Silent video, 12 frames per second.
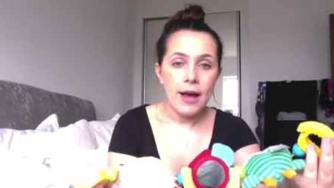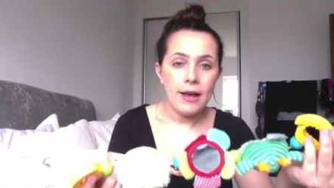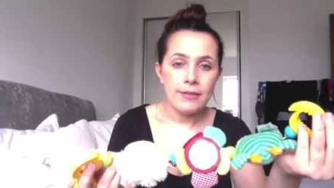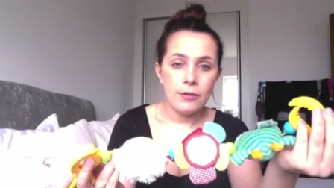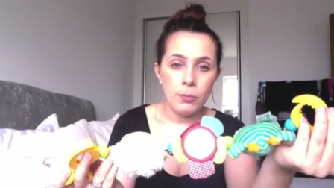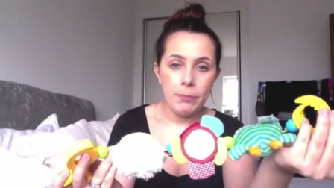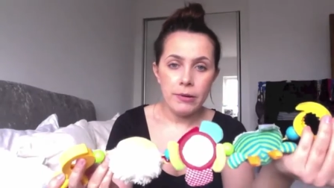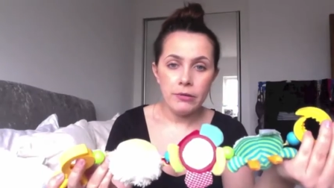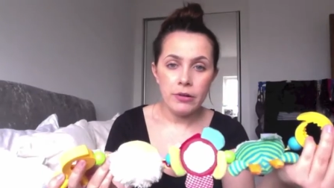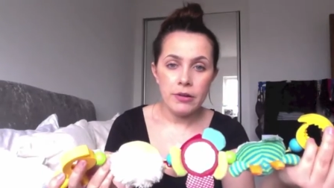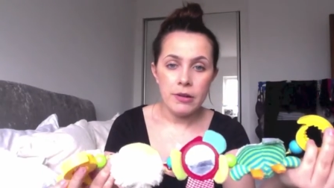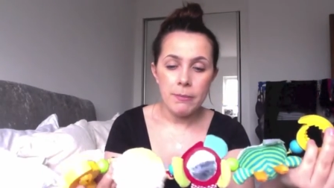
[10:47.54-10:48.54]
has a little
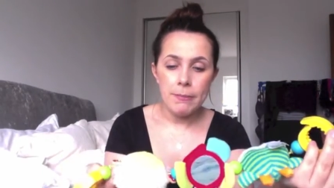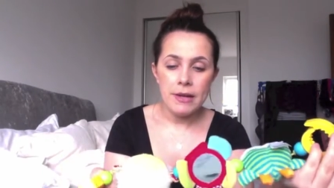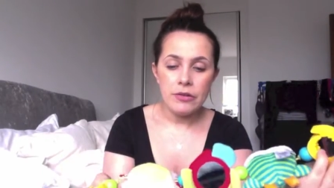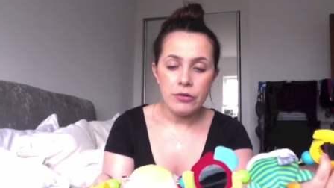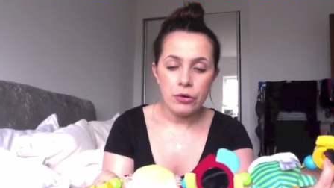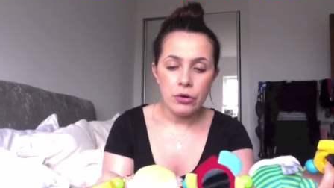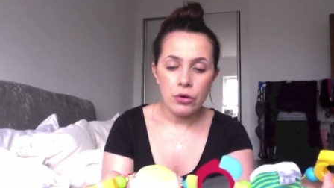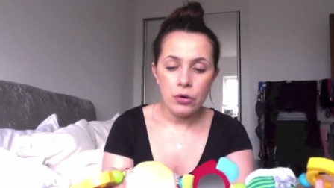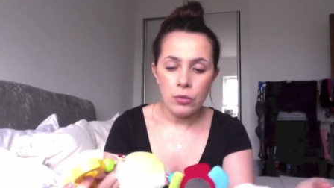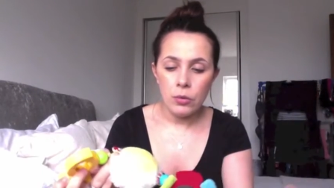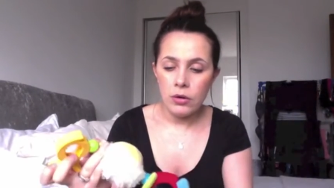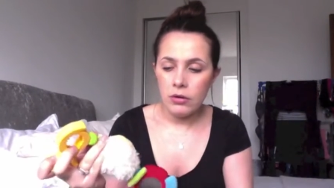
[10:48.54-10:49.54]
mirror in the
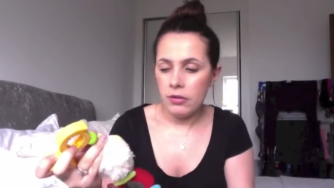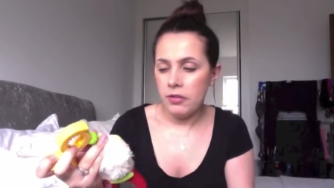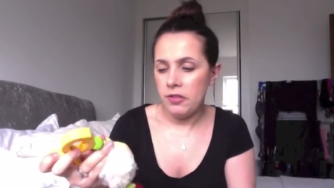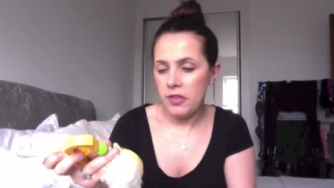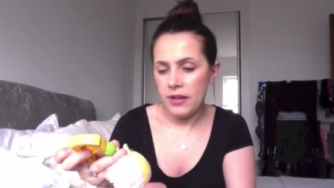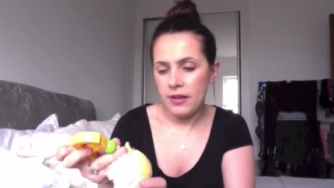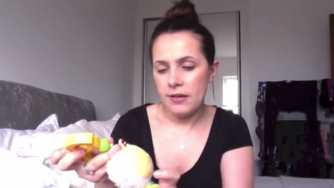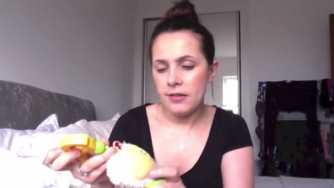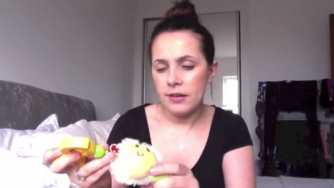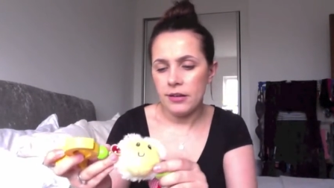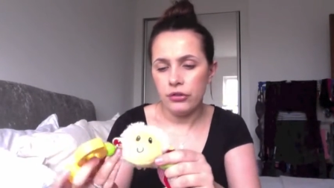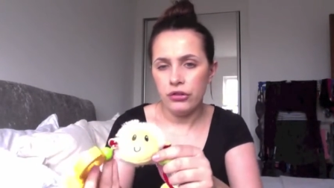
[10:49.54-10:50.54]
middle. I think it's
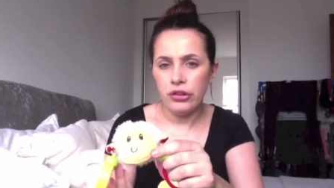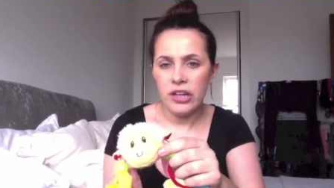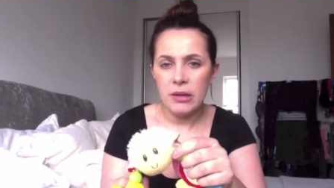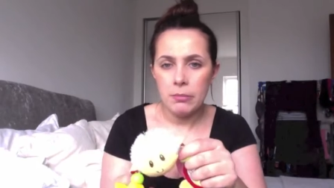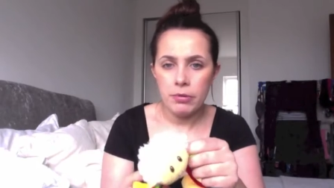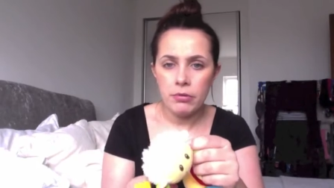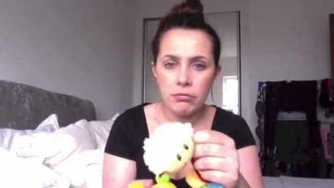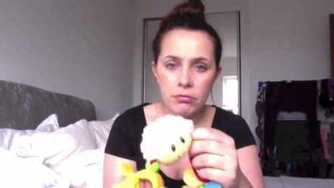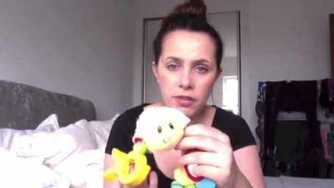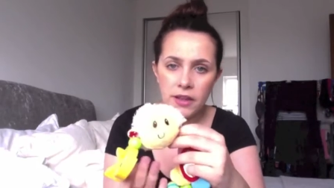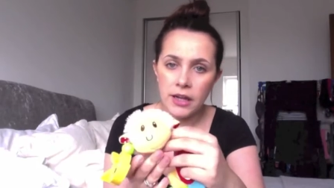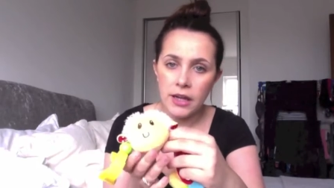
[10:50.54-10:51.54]
like a sheep
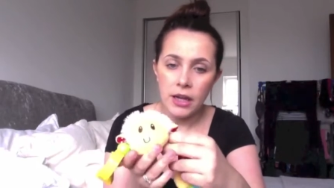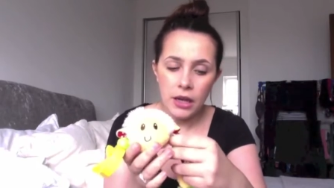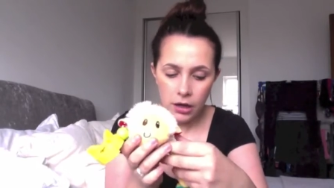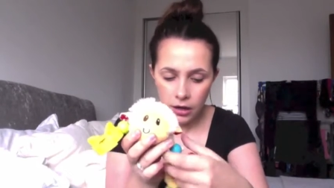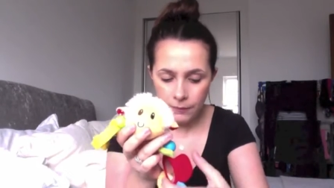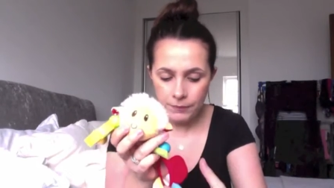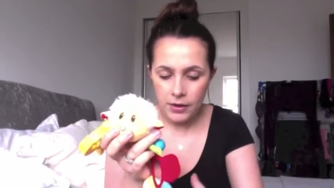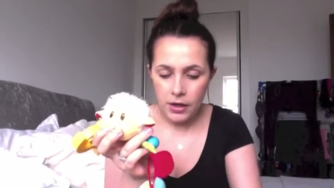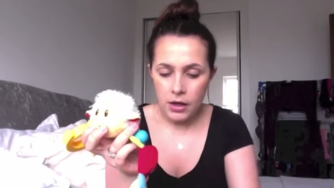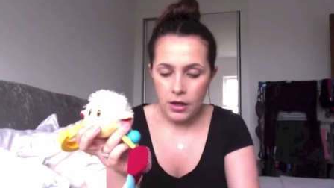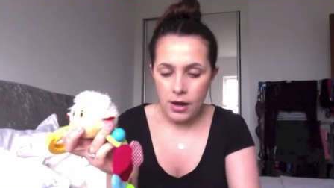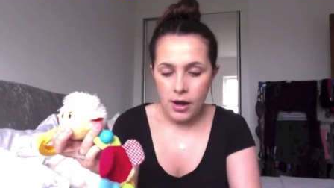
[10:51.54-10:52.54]
thing here
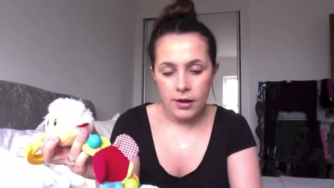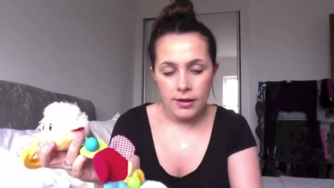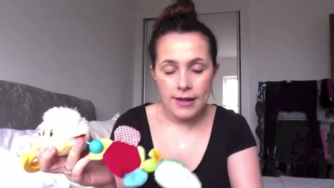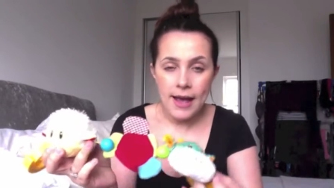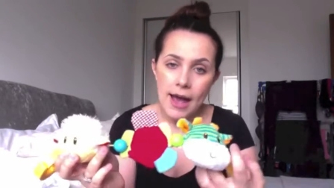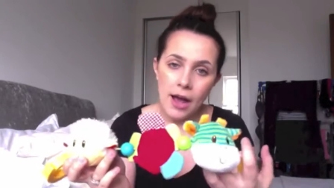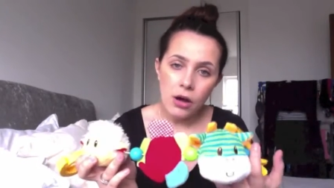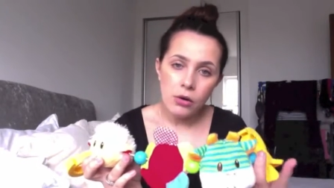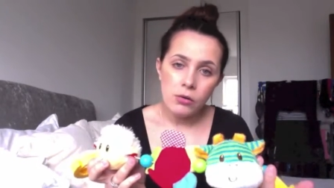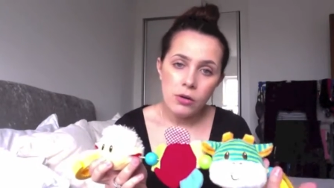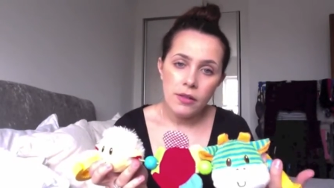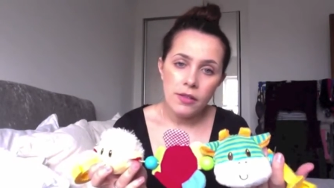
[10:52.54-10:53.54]
and a
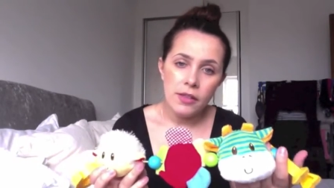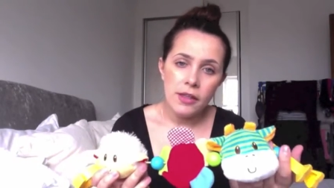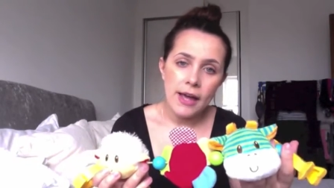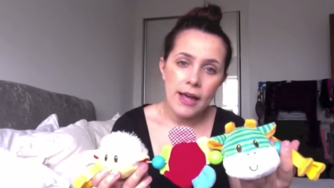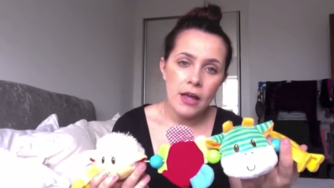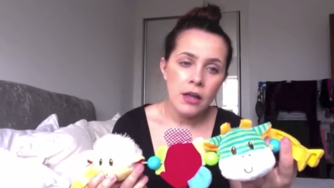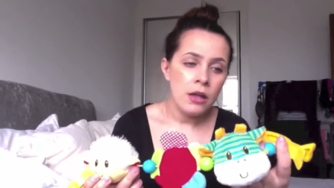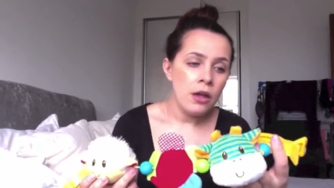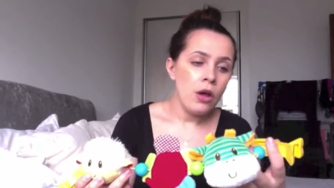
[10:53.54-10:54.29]
cow there.